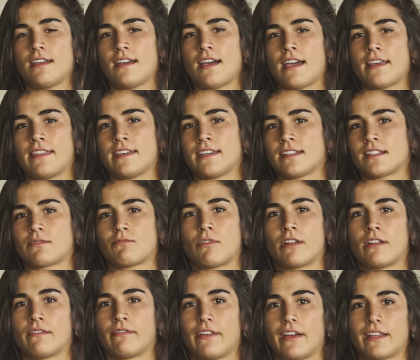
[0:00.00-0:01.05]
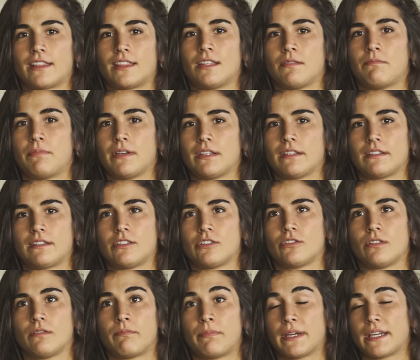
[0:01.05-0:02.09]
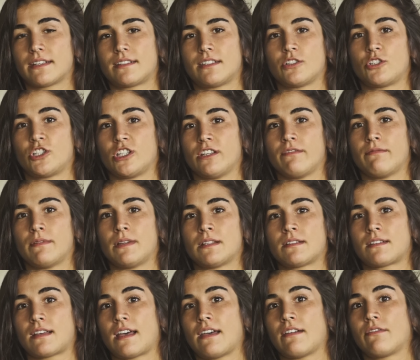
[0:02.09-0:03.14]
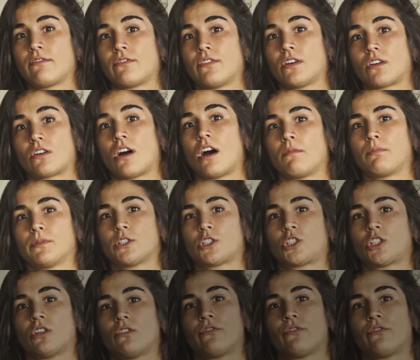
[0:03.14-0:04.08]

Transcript: I think is one of like the biggest achievements I've accomplished so